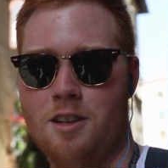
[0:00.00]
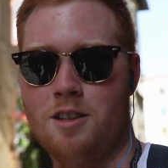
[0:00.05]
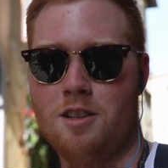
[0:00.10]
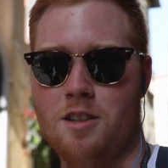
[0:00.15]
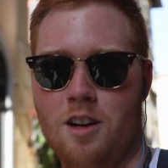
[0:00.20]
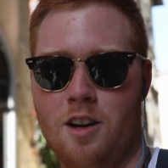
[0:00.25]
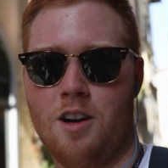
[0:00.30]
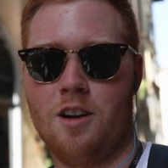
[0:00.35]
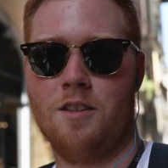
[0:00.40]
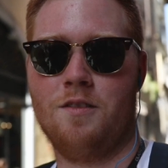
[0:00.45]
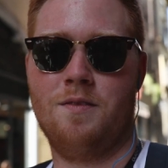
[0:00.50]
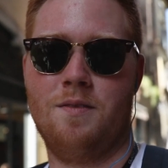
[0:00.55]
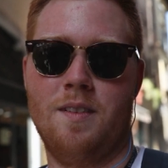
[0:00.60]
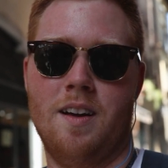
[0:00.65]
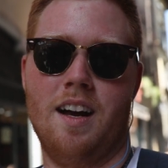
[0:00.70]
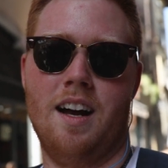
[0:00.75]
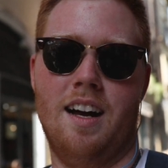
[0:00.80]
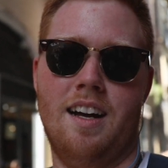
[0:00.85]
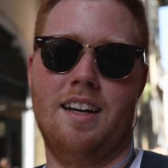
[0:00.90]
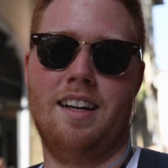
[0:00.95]
her, her
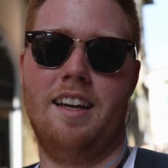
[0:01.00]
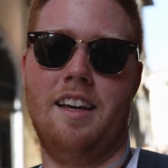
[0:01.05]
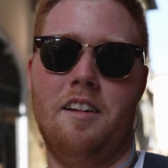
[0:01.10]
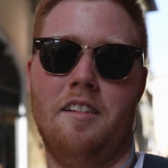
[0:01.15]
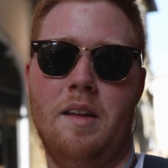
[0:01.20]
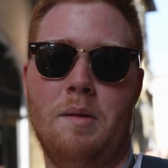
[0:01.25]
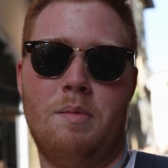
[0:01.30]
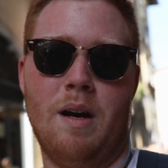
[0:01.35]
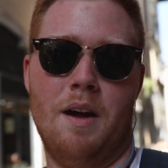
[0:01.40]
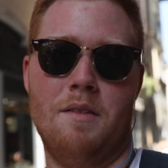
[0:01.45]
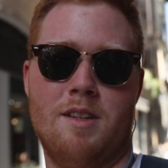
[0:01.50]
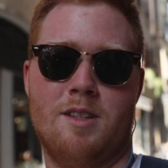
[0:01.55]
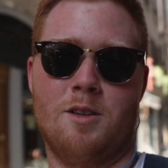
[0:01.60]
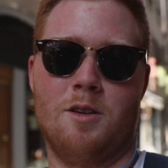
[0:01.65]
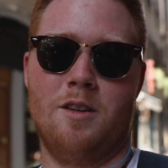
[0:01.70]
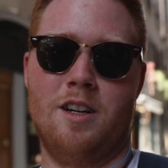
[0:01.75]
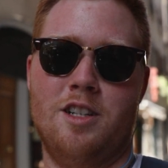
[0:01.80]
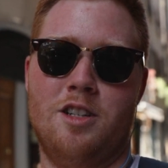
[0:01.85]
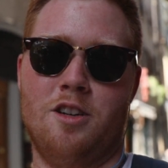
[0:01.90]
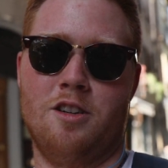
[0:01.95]
uh, Italy private
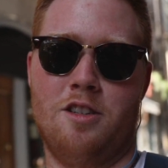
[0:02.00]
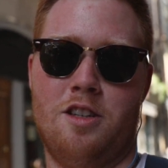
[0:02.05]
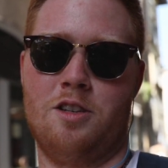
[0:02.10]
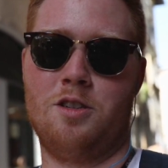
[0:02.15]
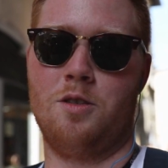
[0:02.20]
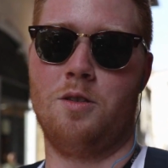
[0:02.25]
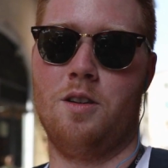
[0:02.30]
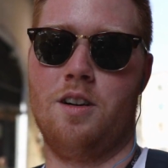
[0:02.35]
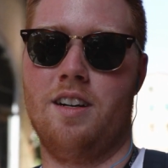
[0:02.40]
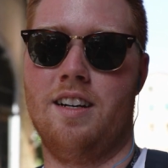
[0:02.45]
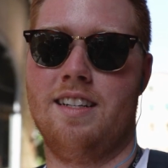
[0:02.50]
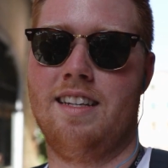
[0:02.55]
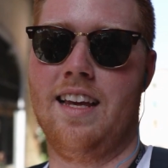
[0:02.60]
story Jersey Shore